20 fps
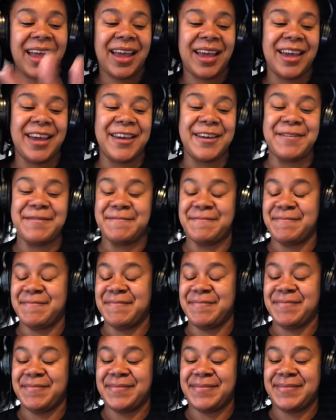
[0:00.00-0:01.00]

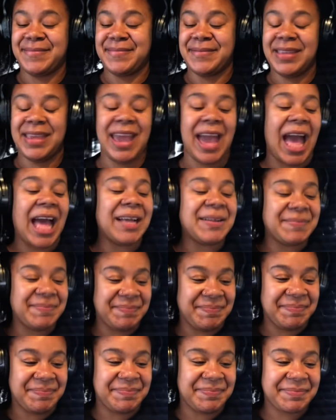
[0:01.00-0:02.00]
um yeah.
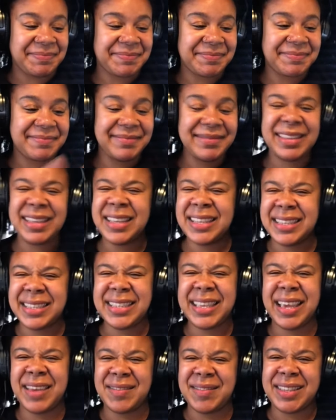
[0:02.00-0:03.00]

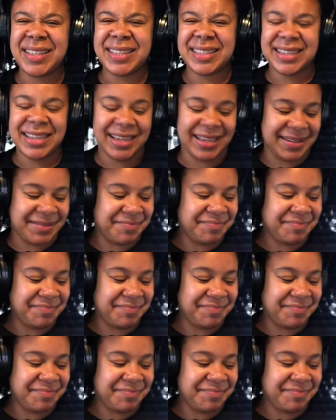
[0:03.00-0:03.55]
Let's keep listening.